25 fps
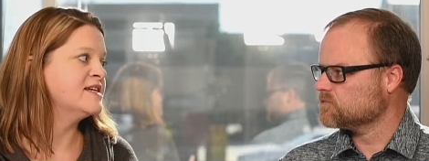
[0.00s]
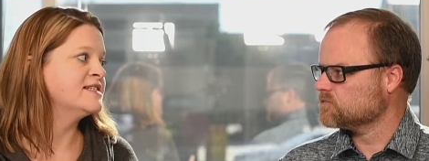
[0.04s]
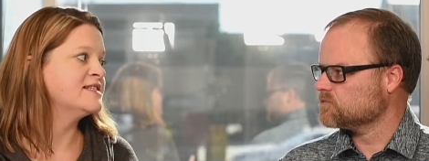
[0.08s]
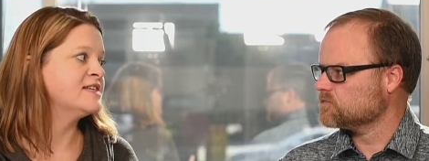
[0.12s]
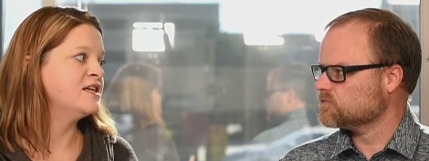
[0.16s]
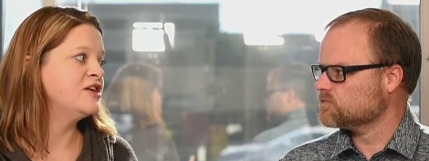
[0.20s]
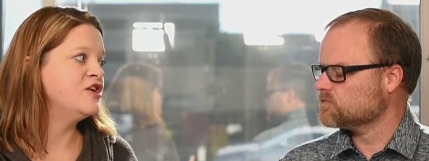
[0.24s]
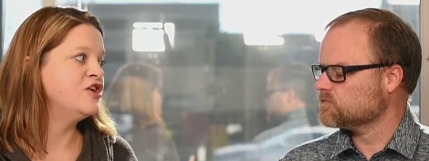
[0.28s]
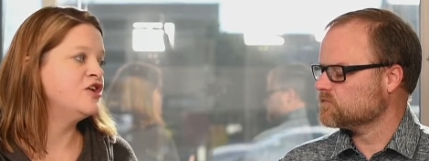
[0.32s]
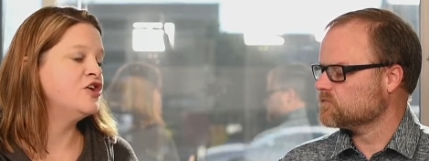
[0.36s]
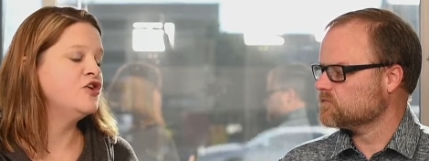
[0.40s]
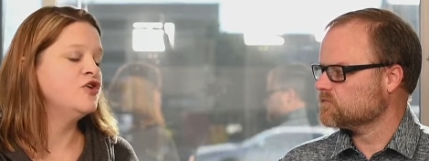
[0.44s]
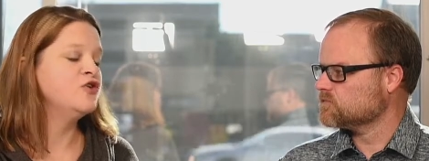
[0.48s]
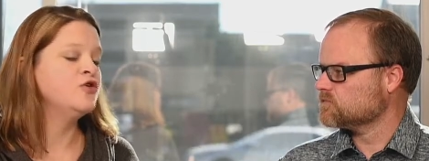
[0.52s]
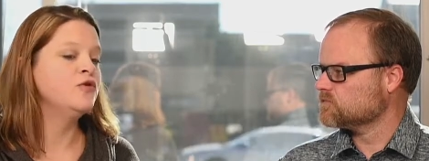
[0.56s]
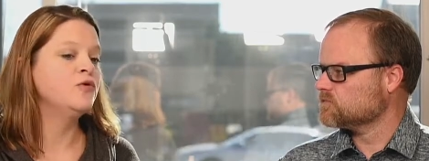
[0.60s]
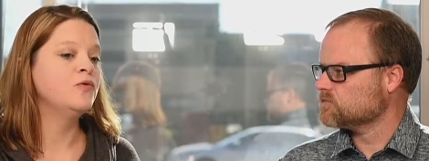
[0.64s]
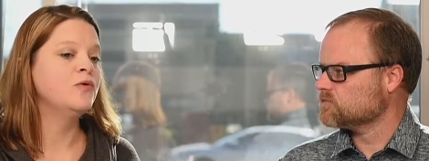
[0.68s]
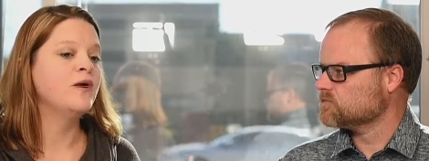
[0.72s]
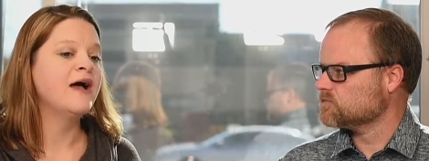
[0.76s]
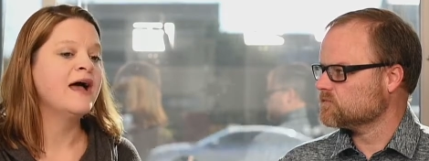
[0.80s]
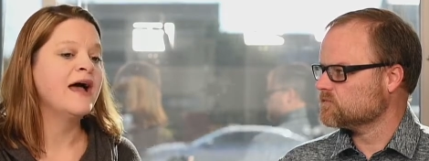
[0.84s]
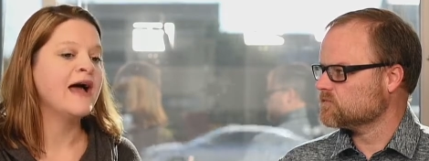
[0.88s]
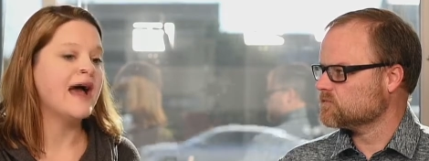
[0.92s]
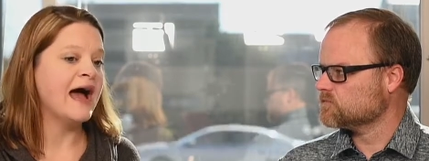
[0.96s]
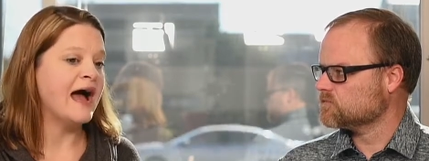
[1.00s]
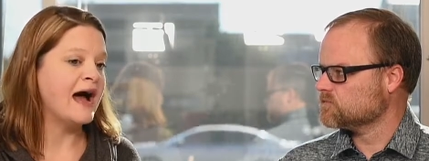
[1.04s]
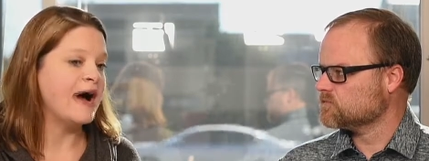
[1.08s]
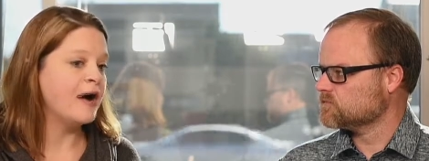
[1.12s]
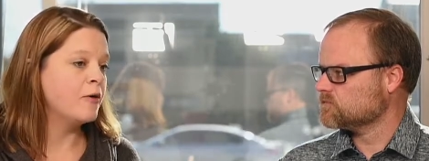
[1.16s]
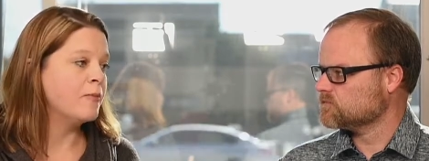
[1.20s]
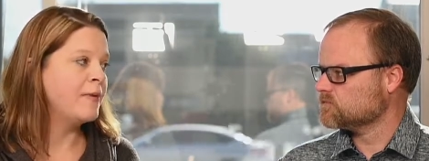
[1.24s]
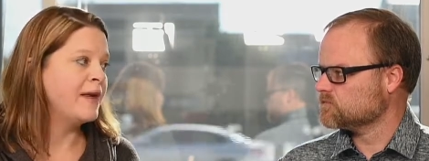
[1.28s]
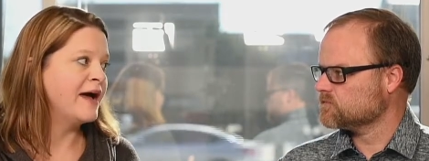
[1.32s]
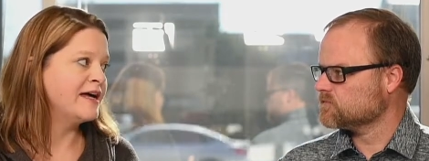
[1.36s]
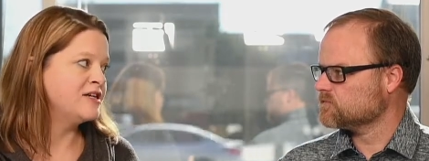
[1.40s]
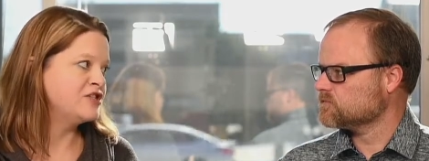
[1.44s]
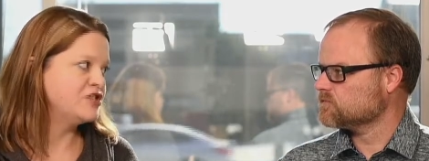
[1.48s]
Speaker 1: is a new
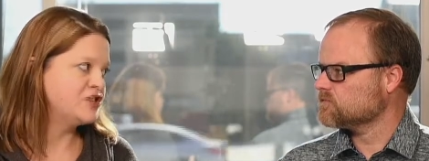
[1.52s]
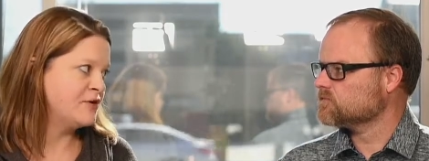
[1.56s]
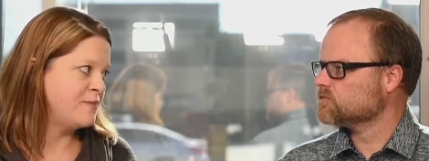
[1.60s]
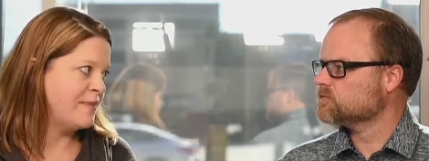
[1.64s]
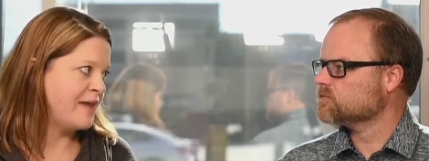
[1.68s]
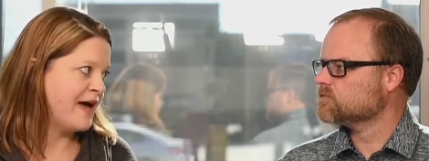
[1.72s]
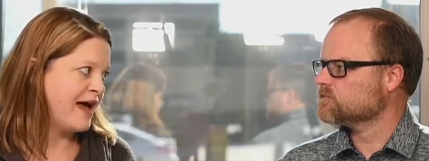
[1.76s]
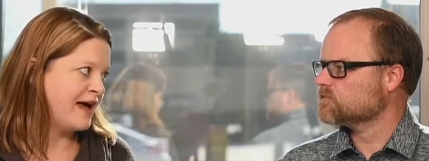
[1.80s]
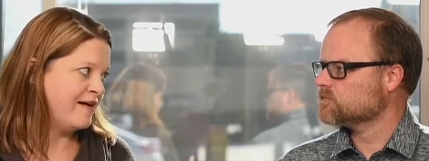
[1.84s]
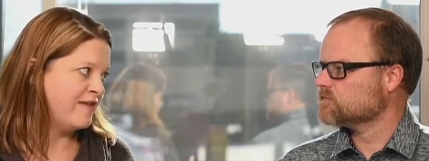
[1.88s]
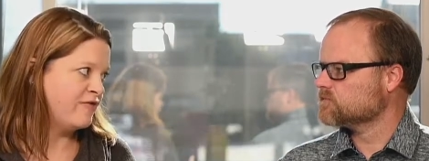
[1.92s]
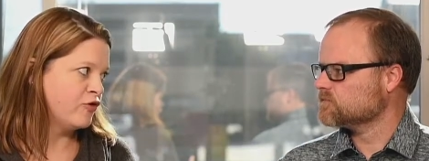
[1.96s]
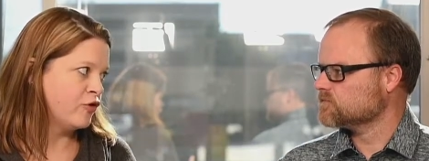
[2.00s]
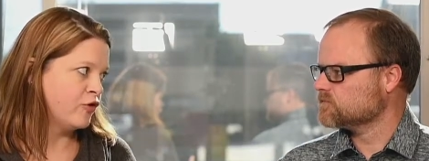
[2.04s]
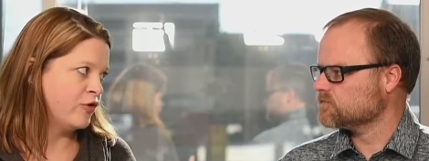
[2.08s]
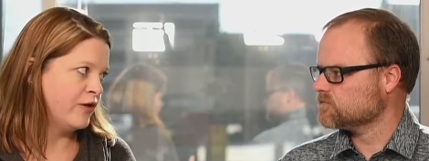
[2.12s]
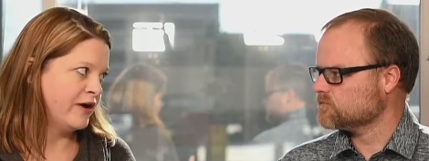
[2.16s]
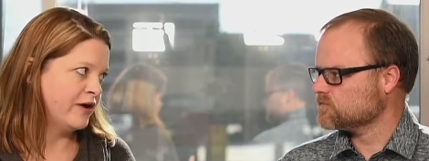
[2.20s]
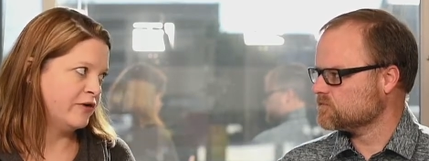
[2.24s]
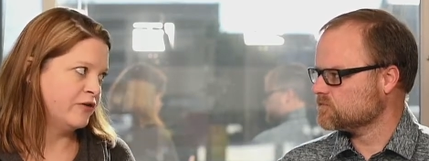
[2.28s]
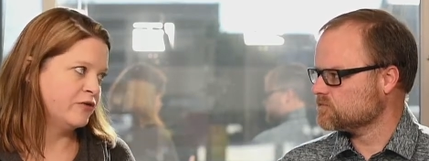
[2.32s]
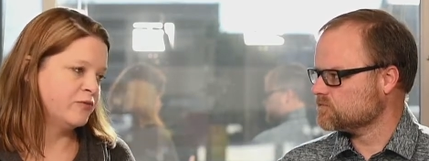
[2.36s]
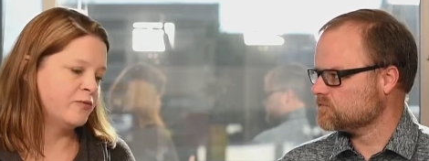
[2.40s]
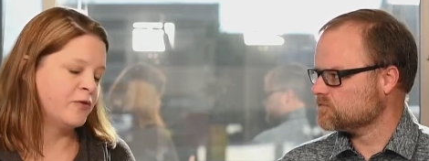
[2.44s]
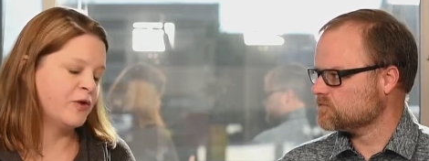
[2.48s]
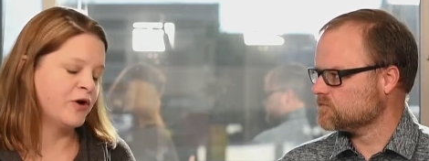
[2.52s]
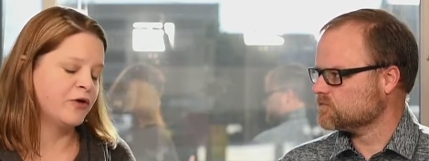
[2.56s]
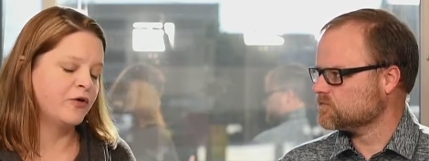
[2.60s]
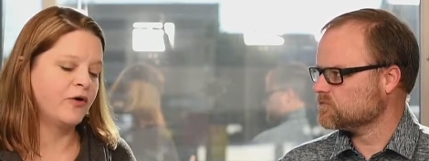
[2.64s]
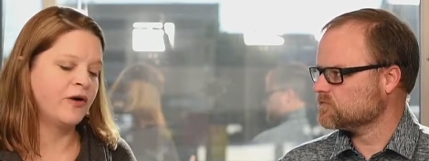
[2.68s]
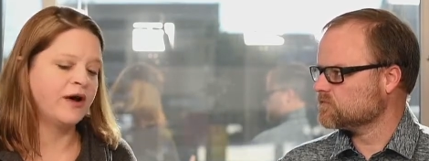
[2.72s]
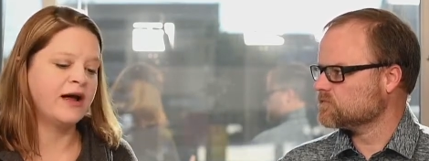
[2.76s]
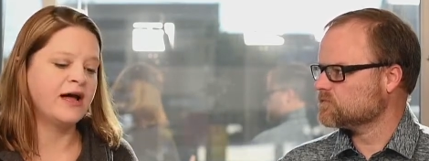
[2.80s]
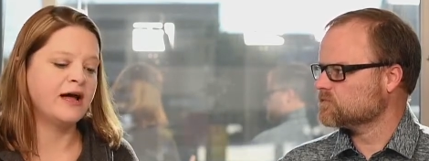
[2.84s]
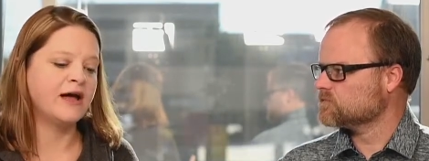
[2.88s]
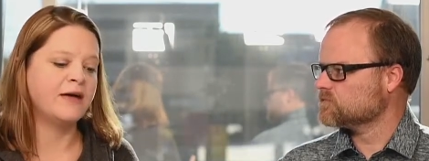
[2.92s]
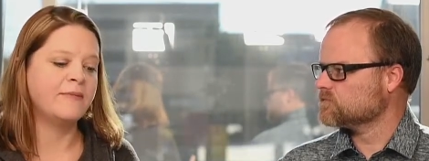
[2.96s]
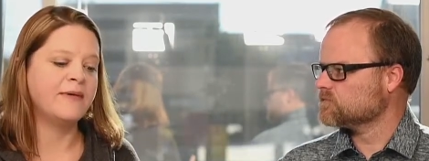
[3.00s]
outpatient behavioral health
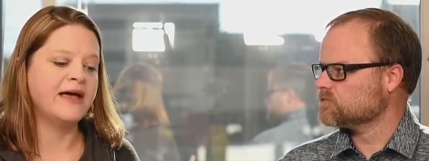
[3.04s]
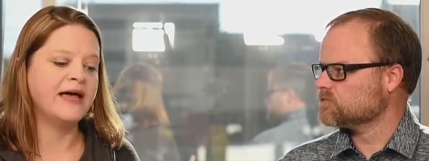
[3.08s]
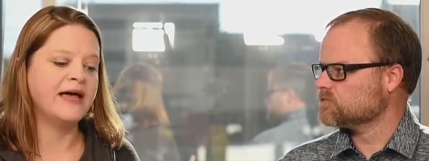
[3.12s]
program.